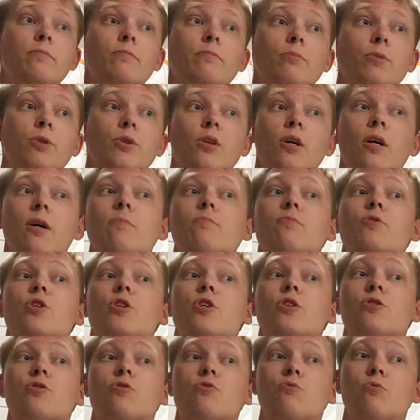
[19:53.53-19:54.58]
but I'm
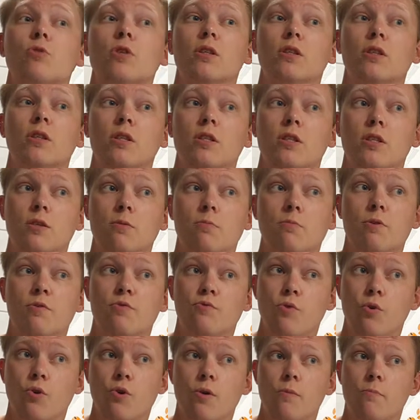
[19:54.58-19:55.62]
just doing this
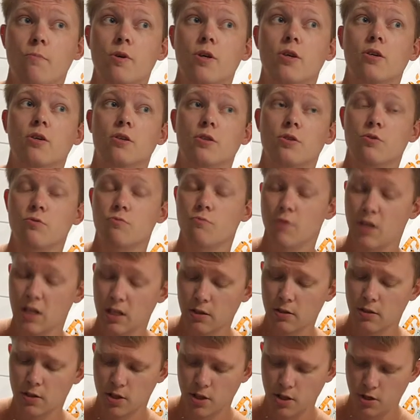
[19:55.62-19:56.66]
before because
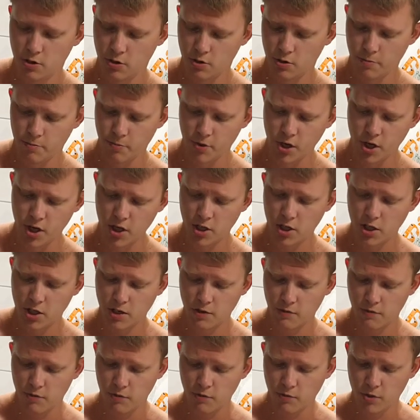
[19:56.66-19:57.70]
rinsing your brush
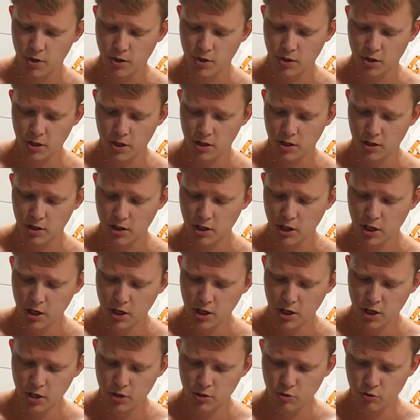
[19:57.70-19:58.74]
if you want it
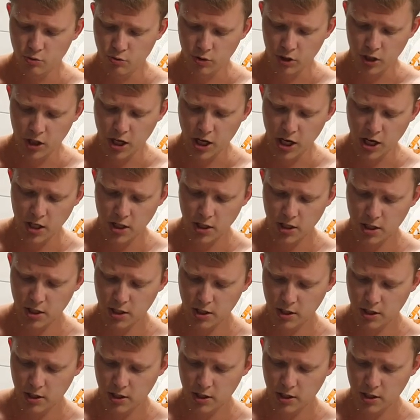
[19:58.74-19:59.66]
last